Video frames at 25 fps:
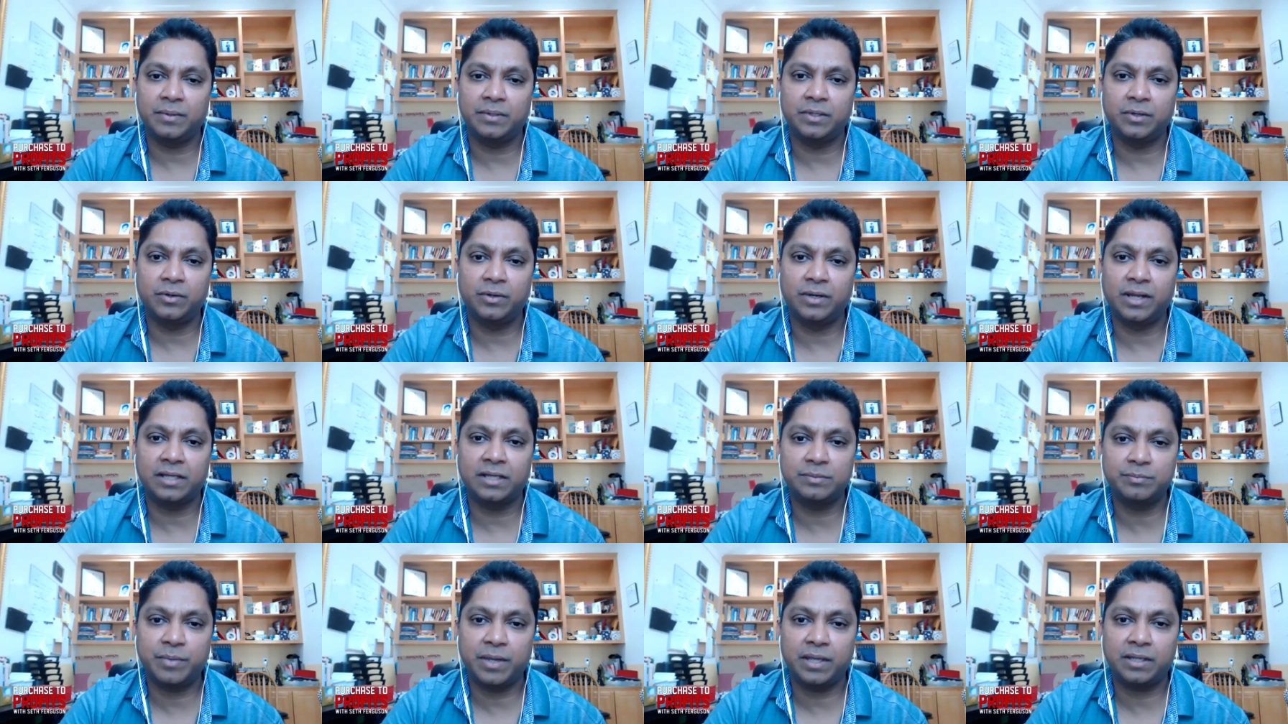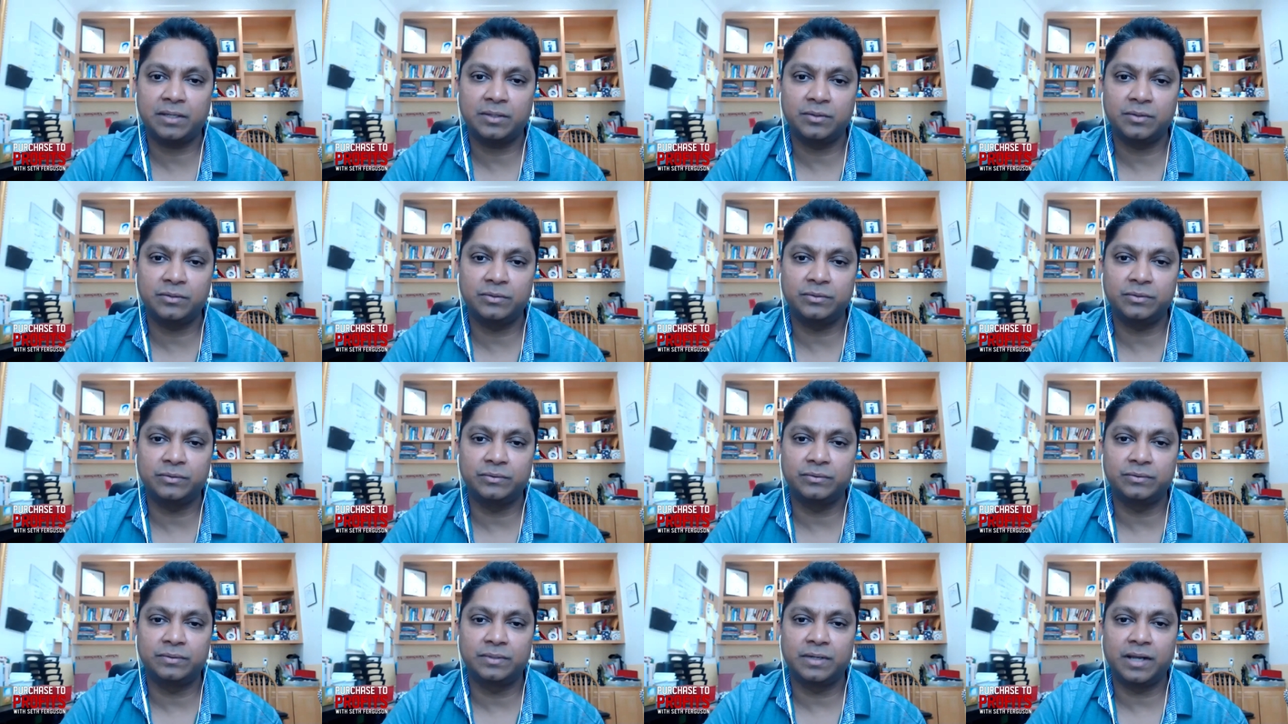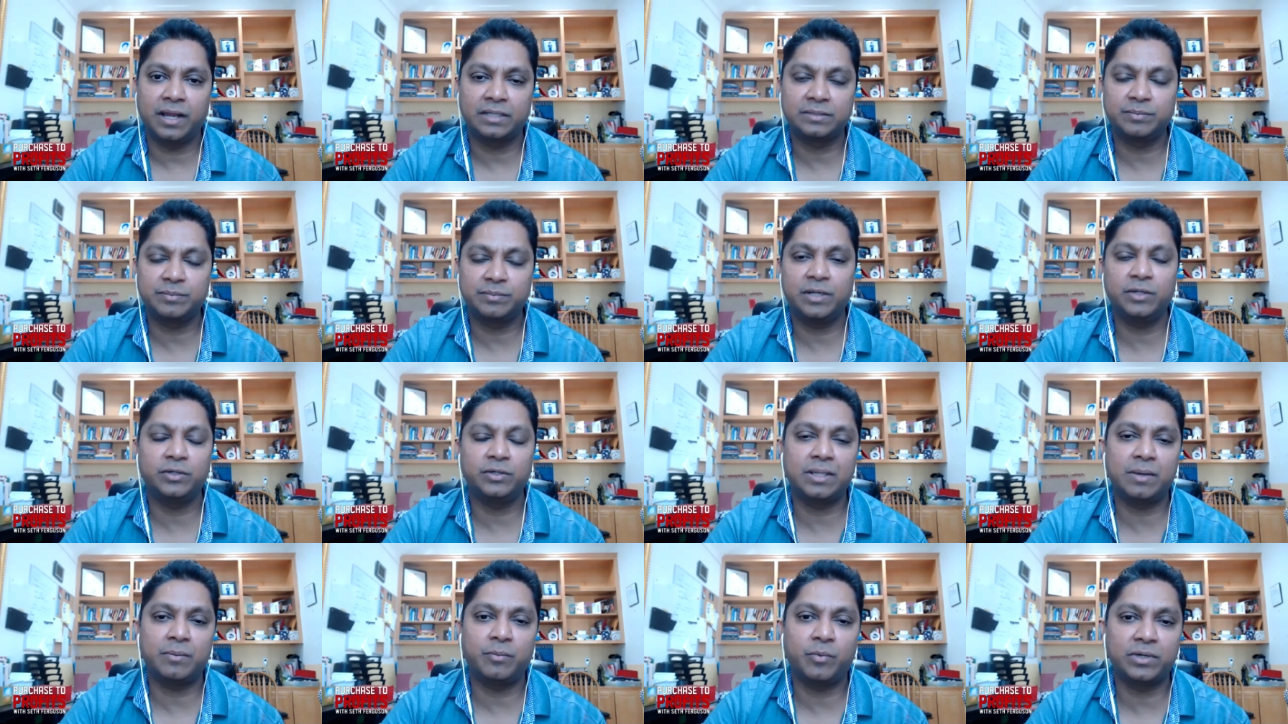they're going to expect you to explain
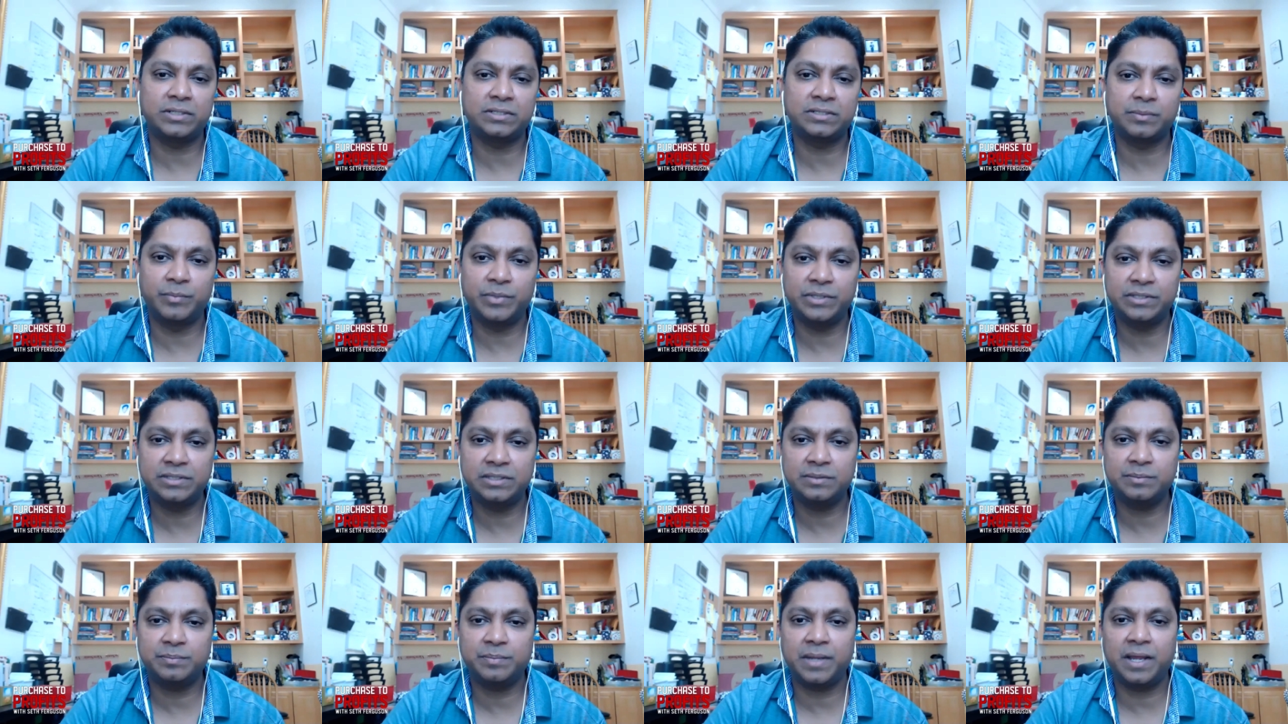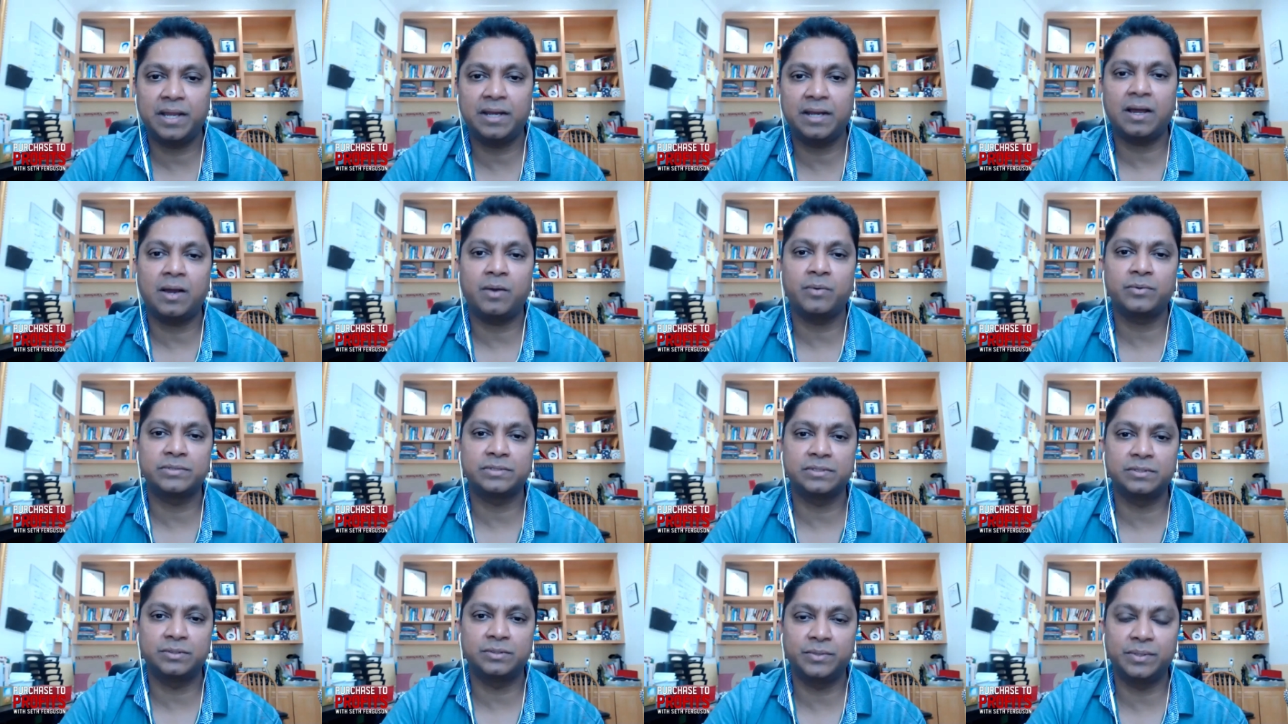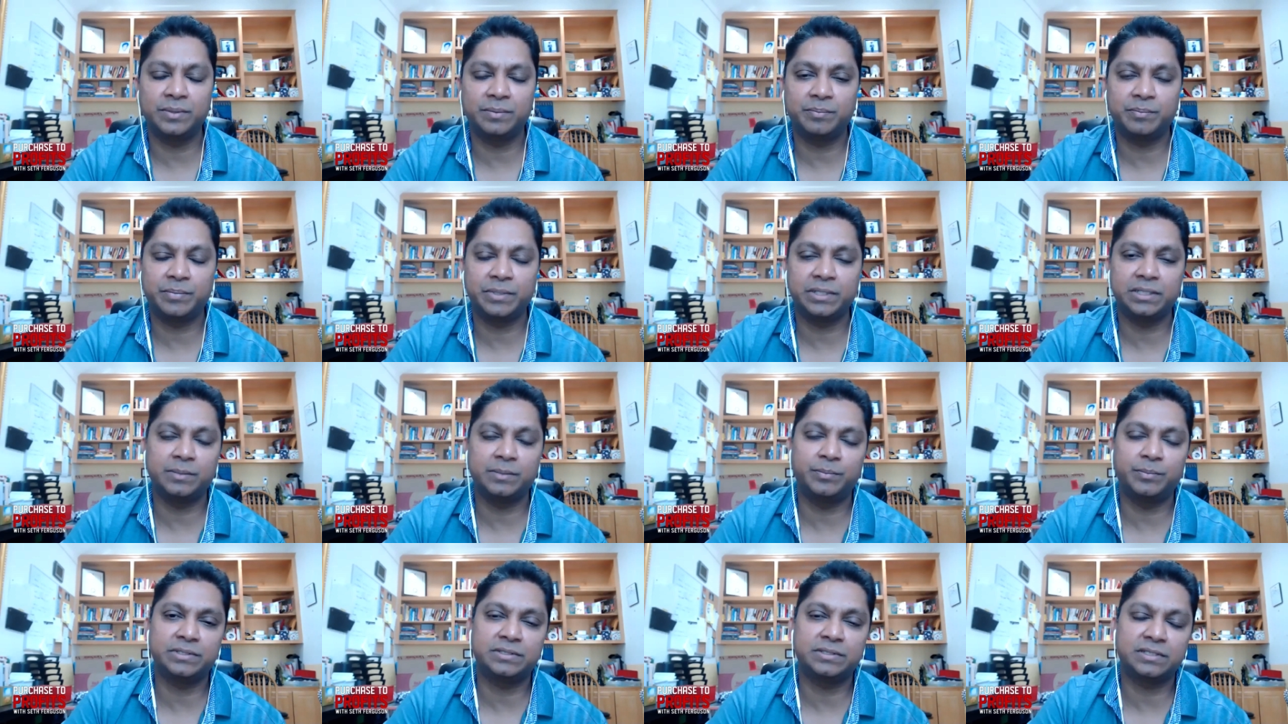to them what's the business plan, how is it doing for the
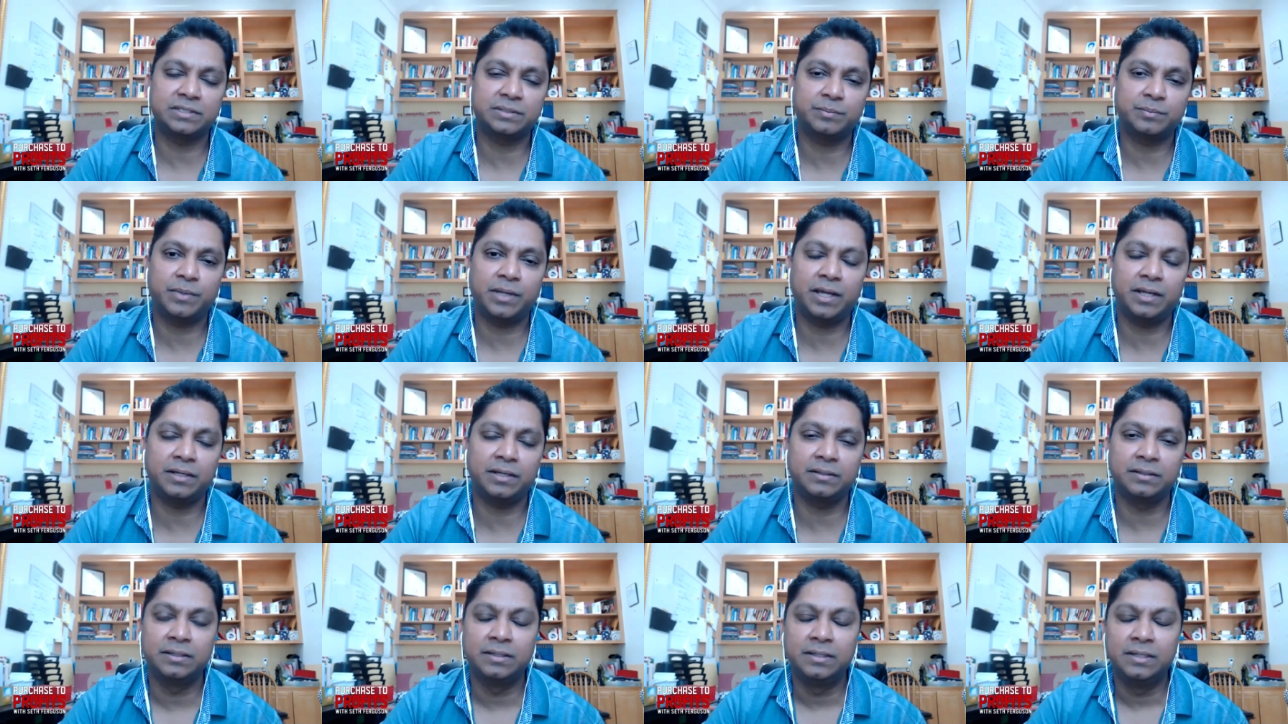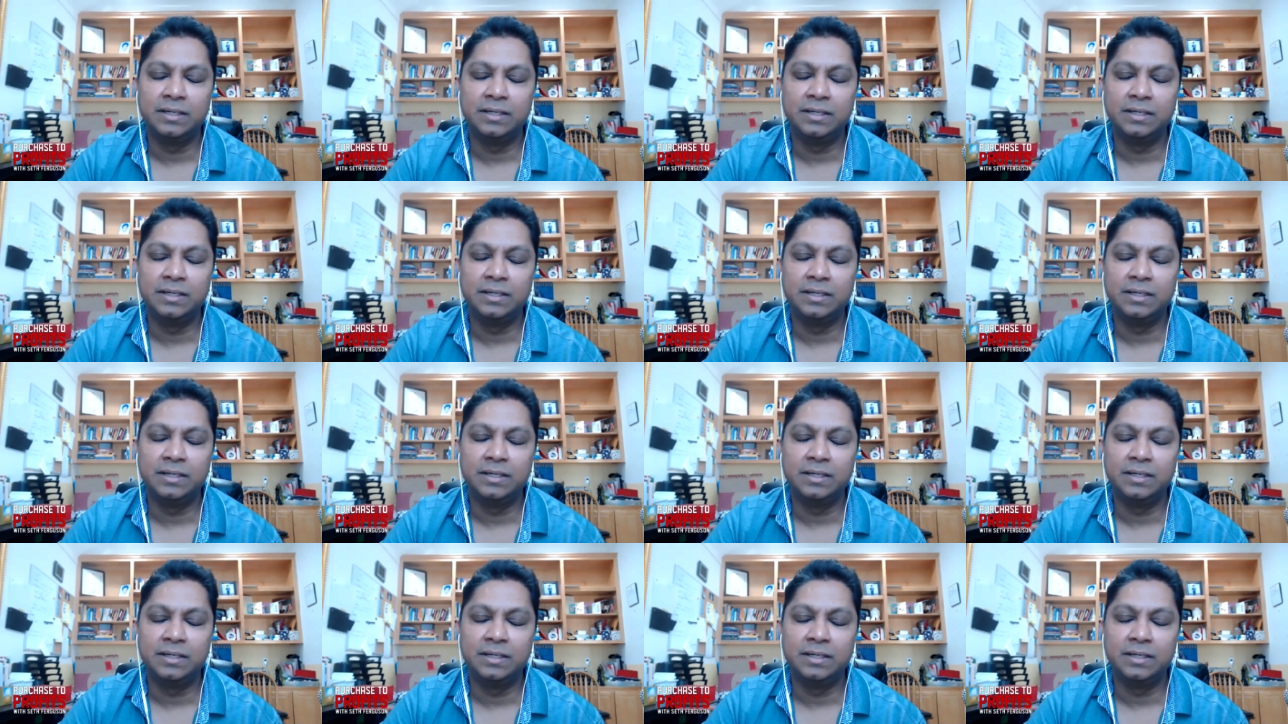business plan.